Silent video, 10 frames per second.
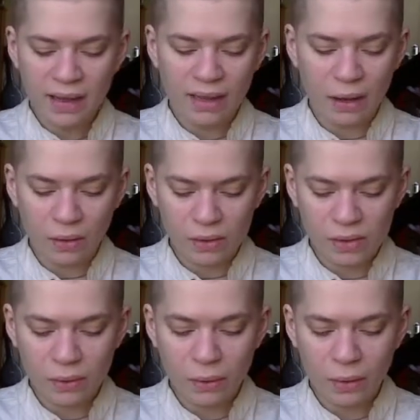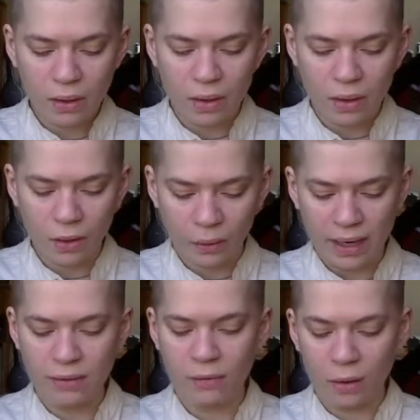they also are
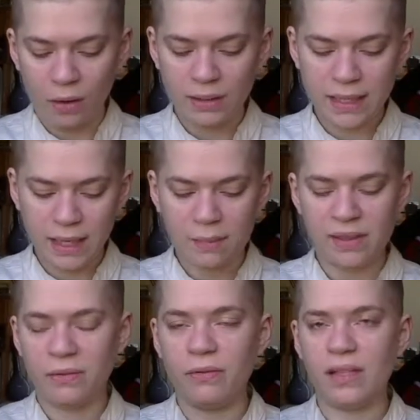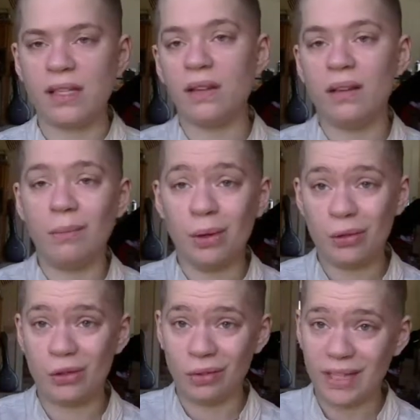great for all types of physical and
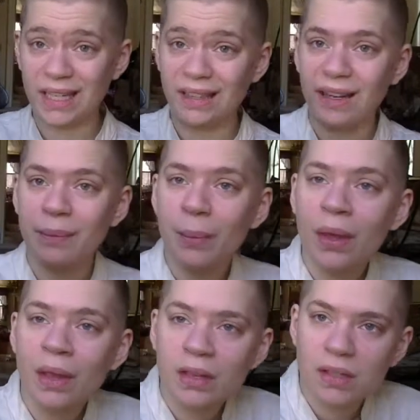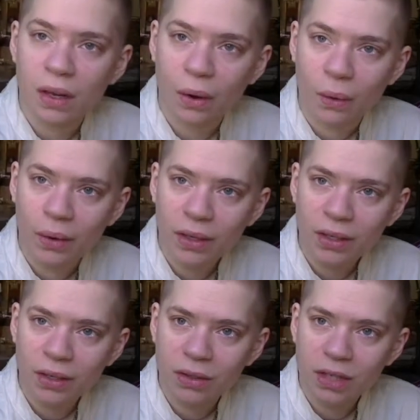emotional healing. So
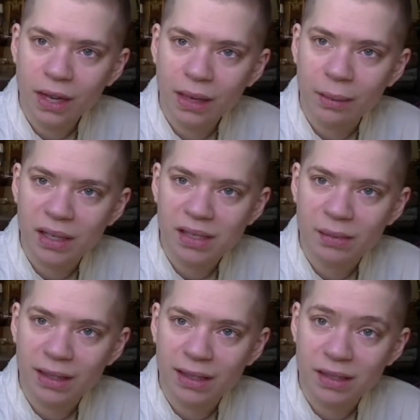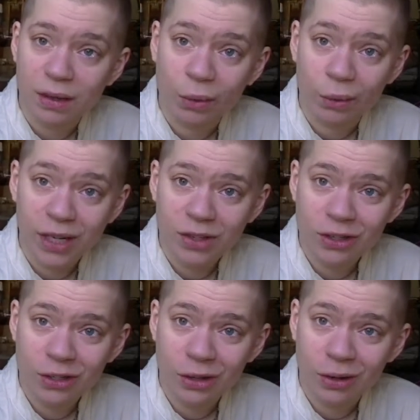you're talking about something that's going to reach
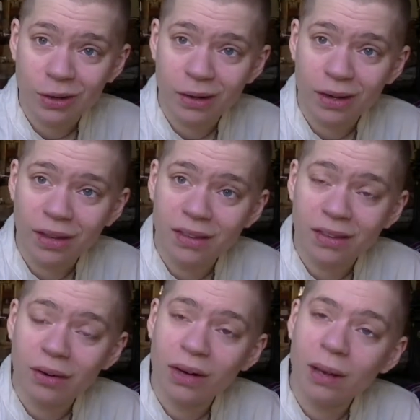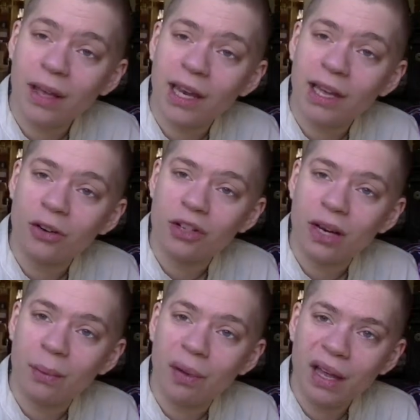into your etheric and
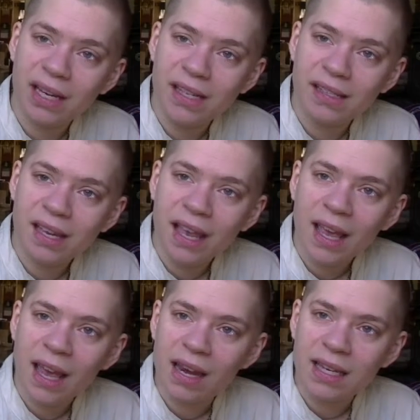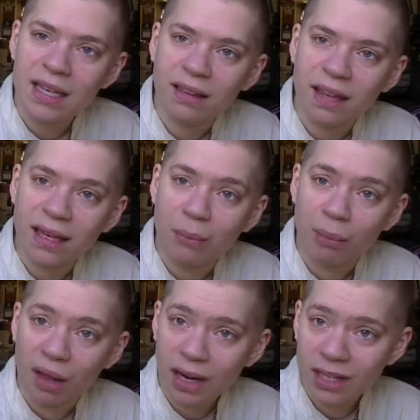energetic bodies and heal any
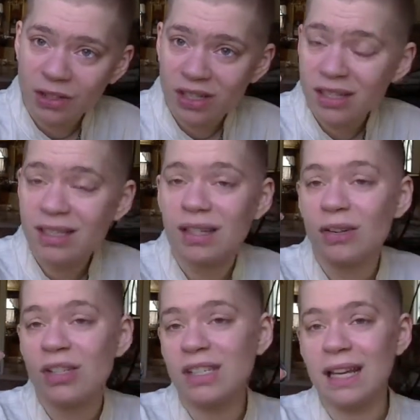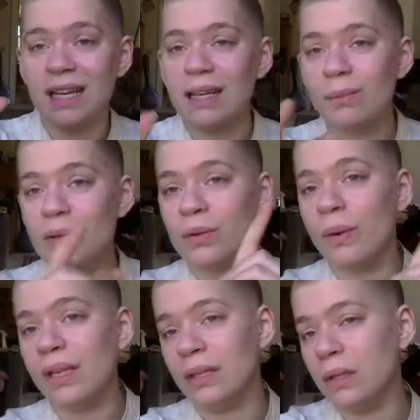blockages that are standing
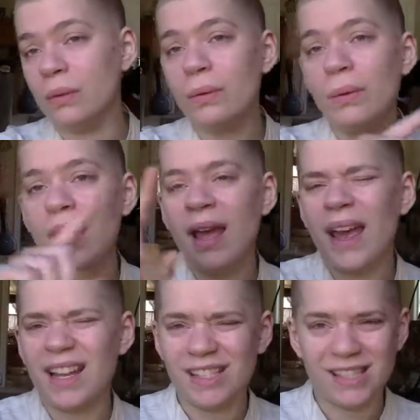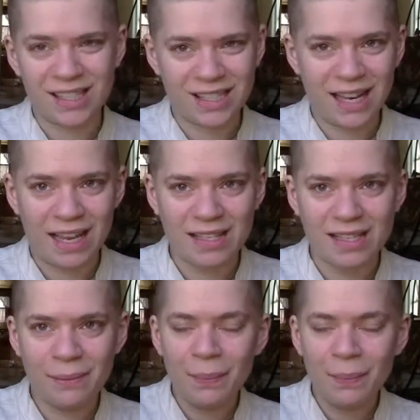between you and success